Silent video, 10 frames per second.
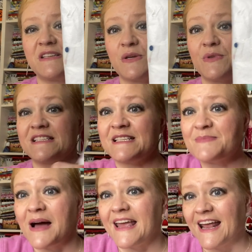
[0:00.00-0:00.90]
So this is
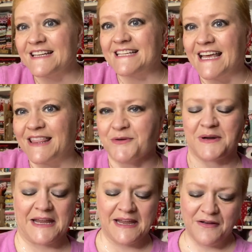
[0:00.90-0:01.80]
my day
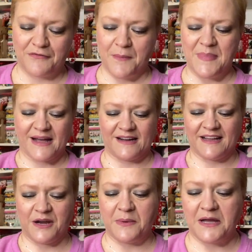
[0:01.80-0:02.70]
three from Becca.
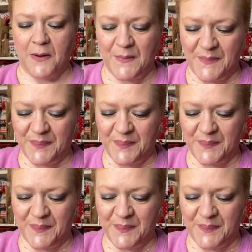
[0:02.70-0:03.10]
Here we go.